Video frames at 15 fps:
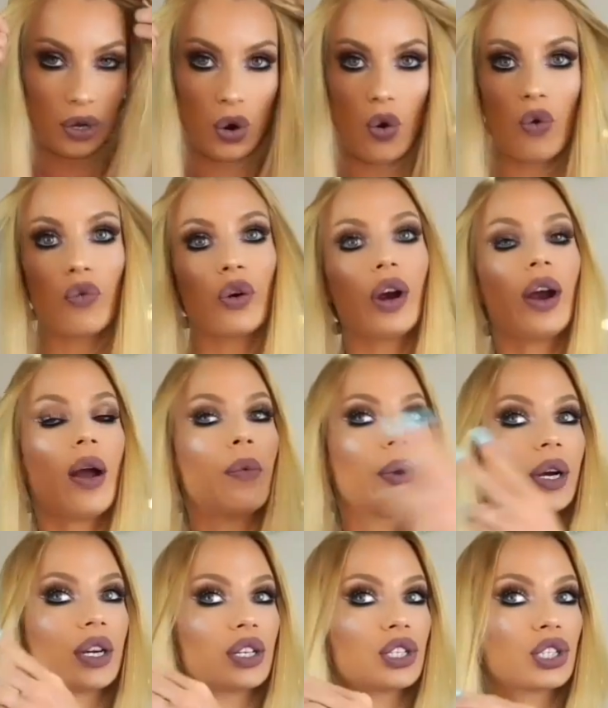over, and we're
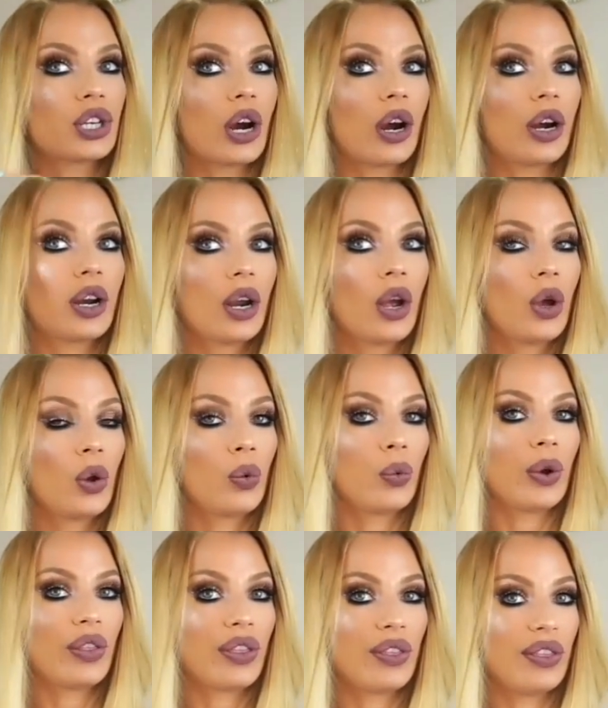gonna start
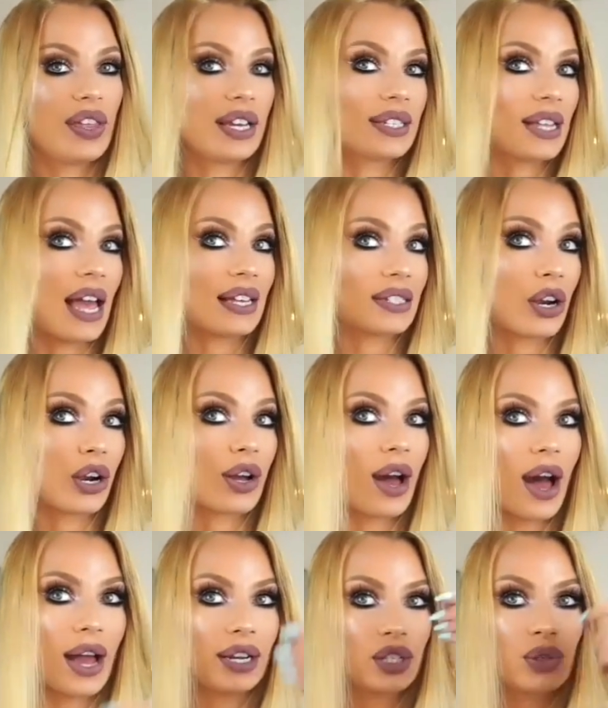with this as our
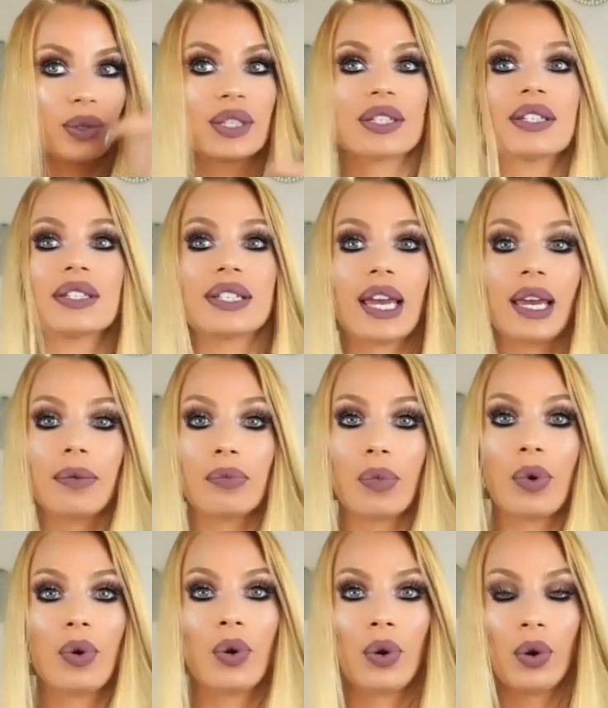guide. So it's the
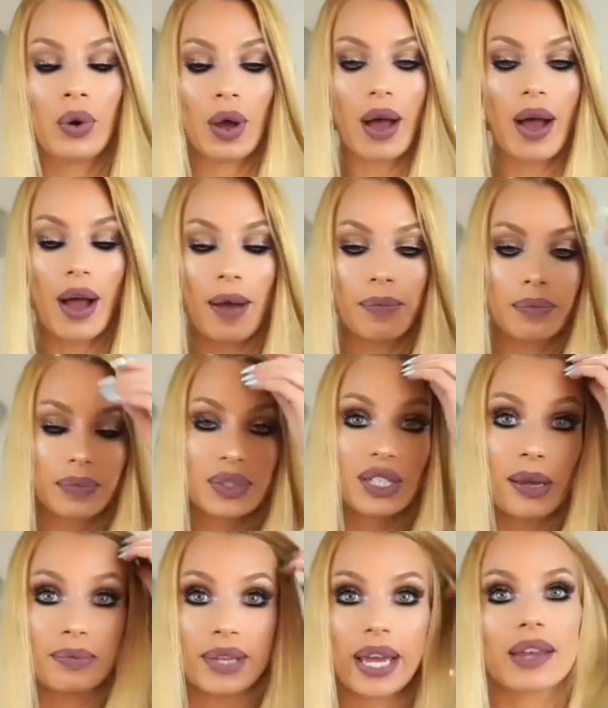same
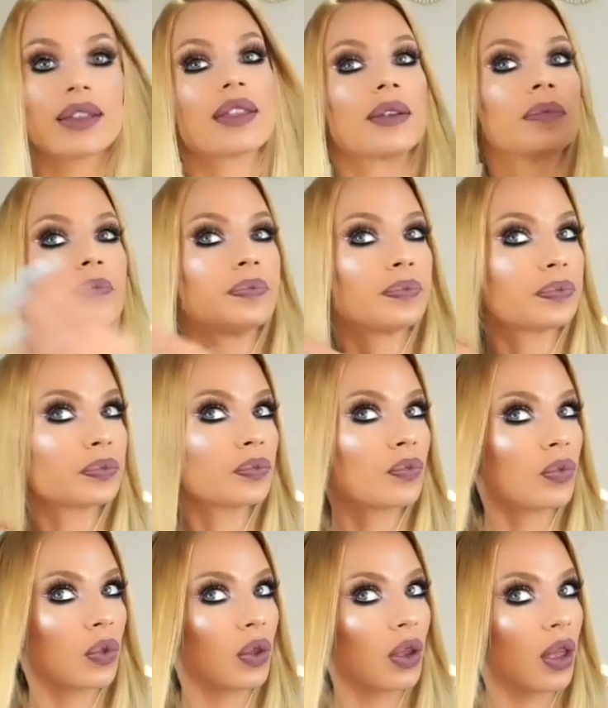length.
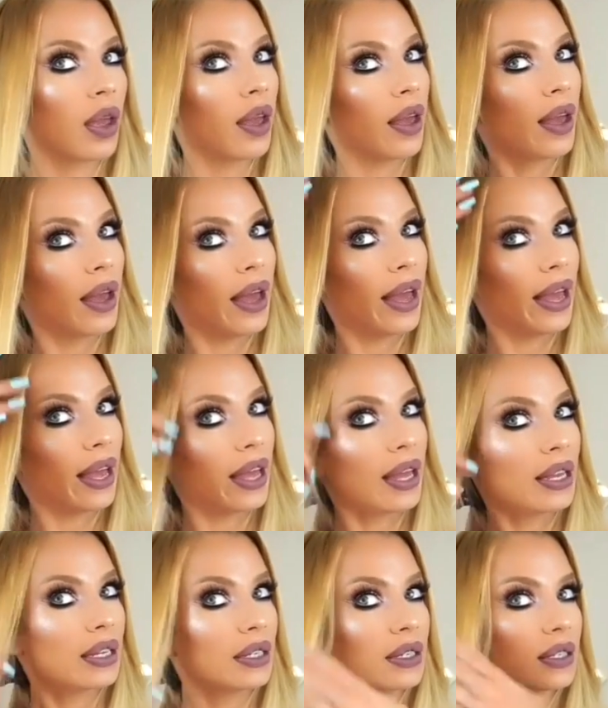
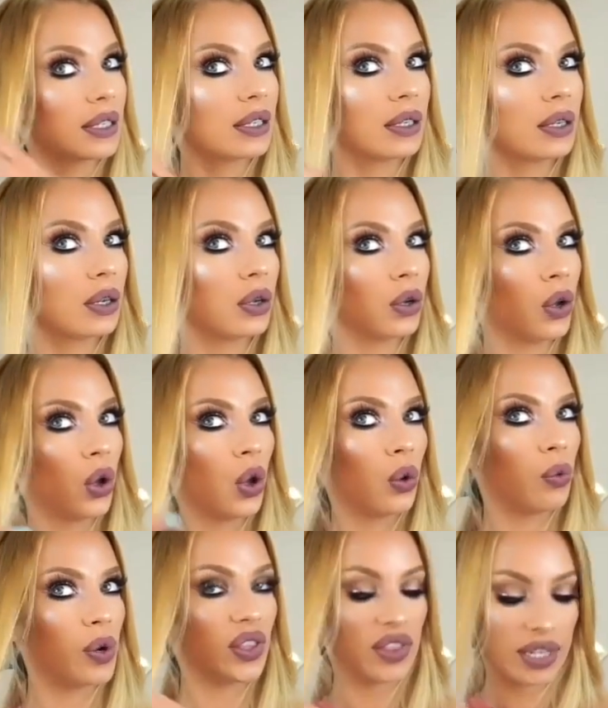And
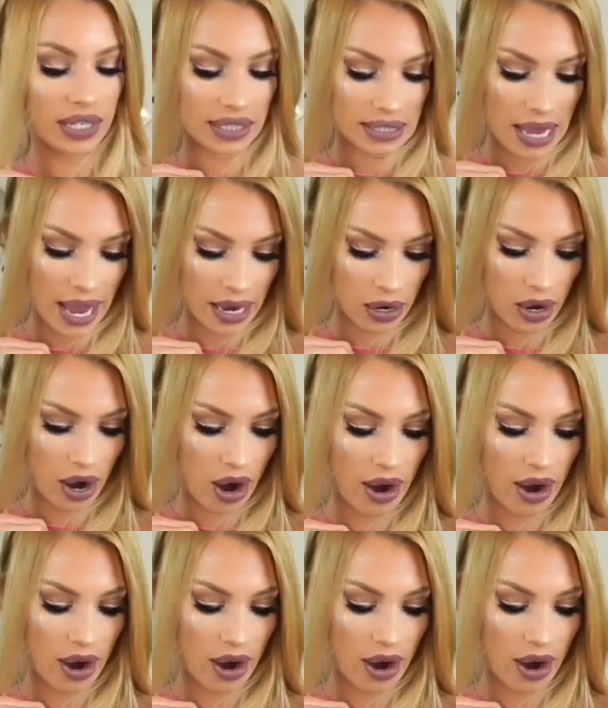with this side,